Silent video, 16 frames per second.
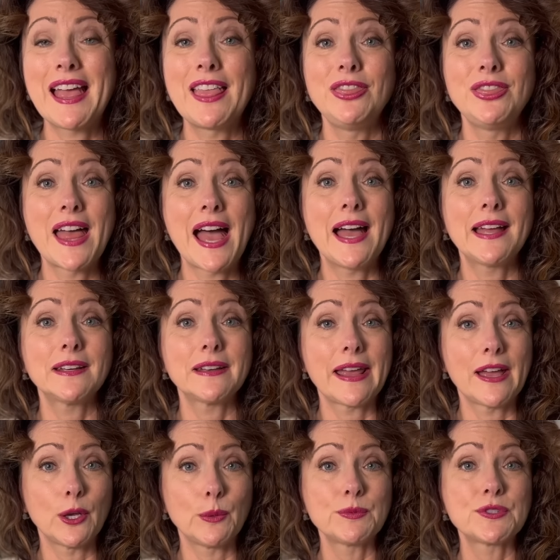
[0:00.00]
and that
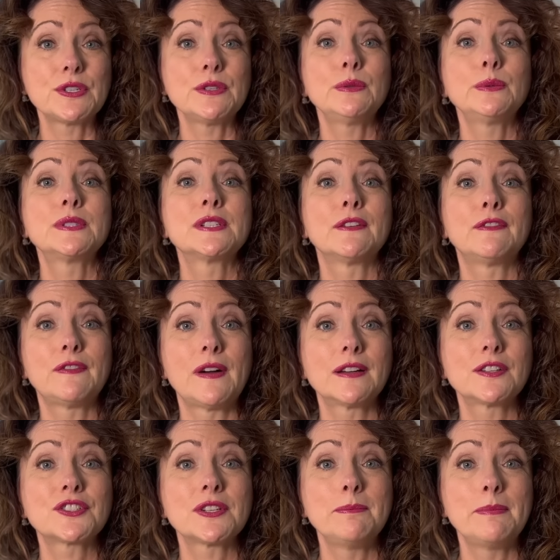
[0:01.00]
helps you to
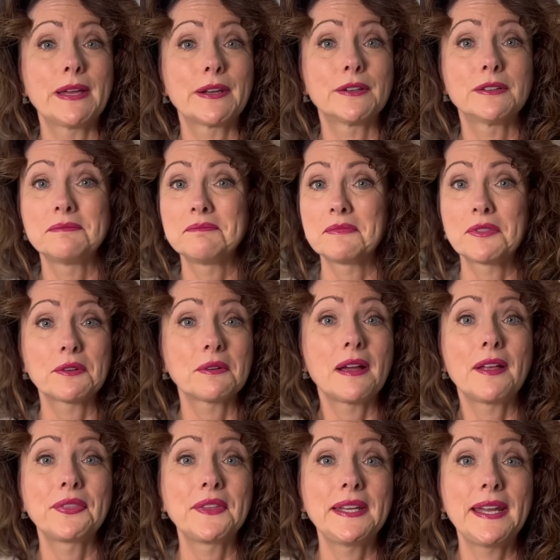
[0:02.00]
function better
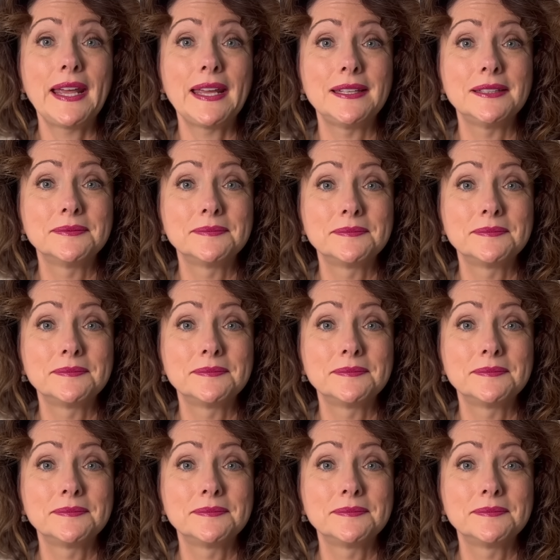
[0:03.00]
throughout the day.